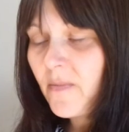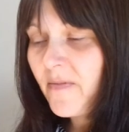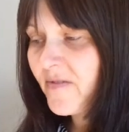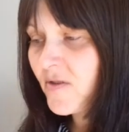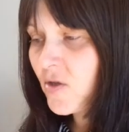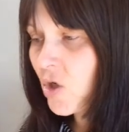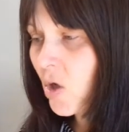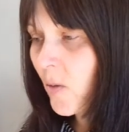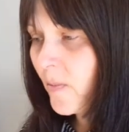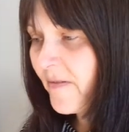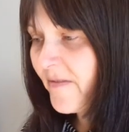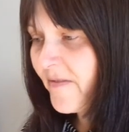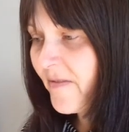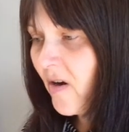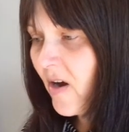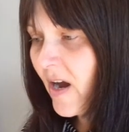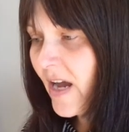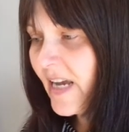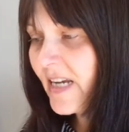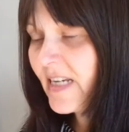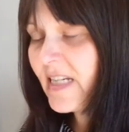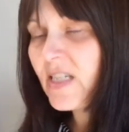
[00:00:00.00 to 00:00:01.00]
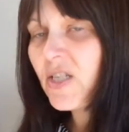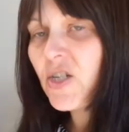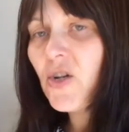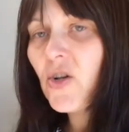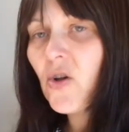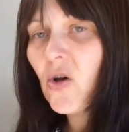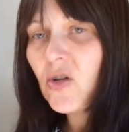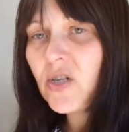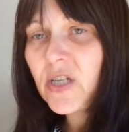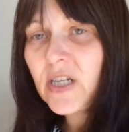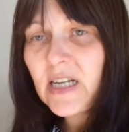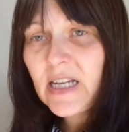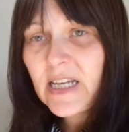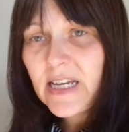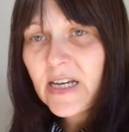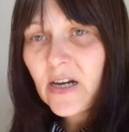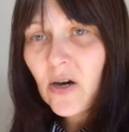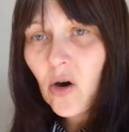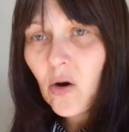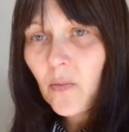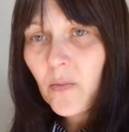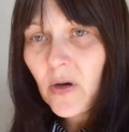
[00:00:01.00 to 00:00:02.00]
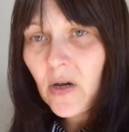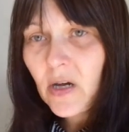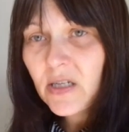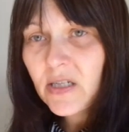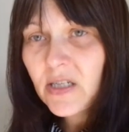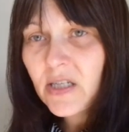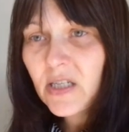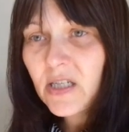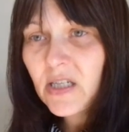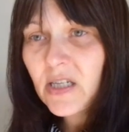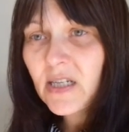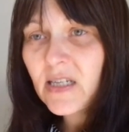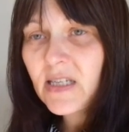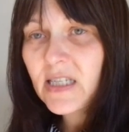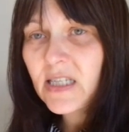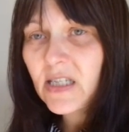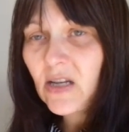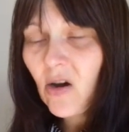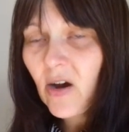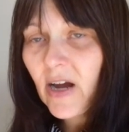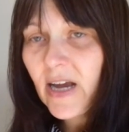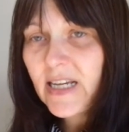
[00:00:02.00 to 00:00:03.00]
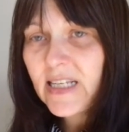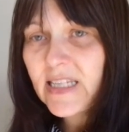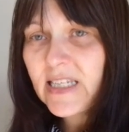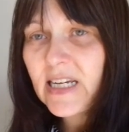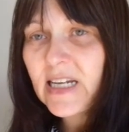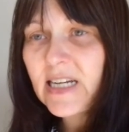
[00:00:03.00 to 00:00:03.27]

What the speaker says: for Shopify. It is not an e-commerce site.